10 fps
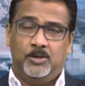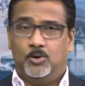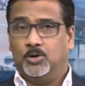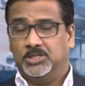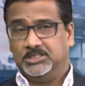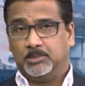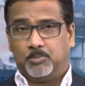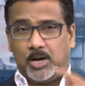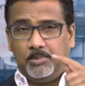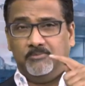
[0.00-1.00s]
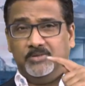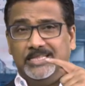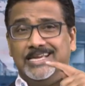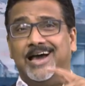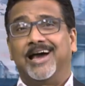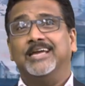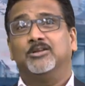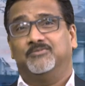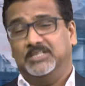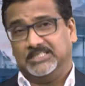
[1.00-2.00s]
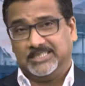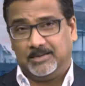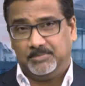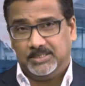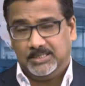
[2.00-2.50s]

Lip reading: or there's a problem with the height of their step.